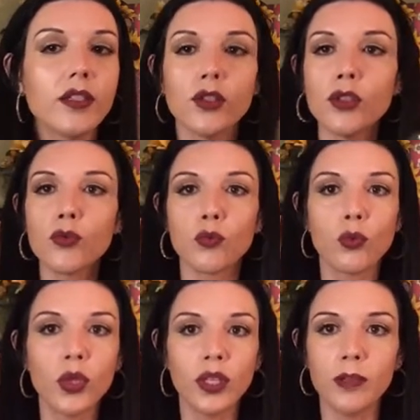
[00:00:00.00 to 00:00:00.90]
It's just
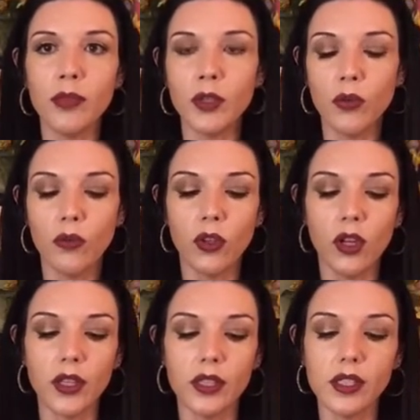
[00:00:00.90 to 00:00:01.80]
really beautiful
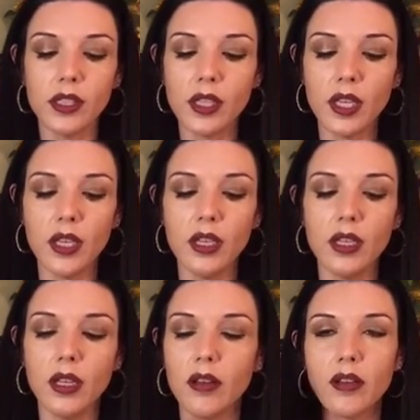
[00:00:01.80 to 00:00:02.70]
on the
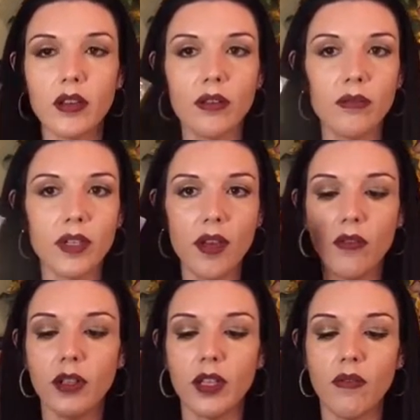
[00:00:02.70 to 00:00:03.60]
skin.
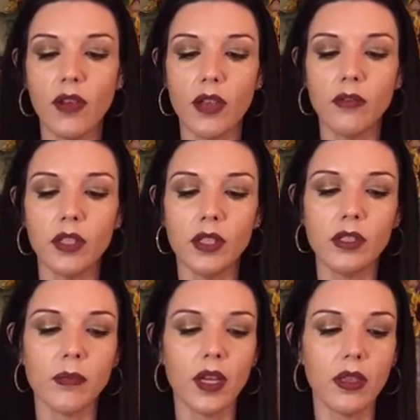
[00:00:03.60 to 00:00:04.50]
Definitely a favorite
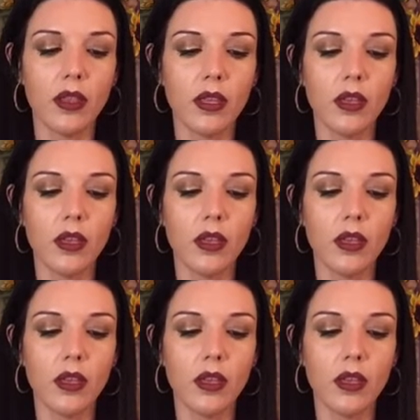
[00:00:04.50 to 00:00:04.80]
this month.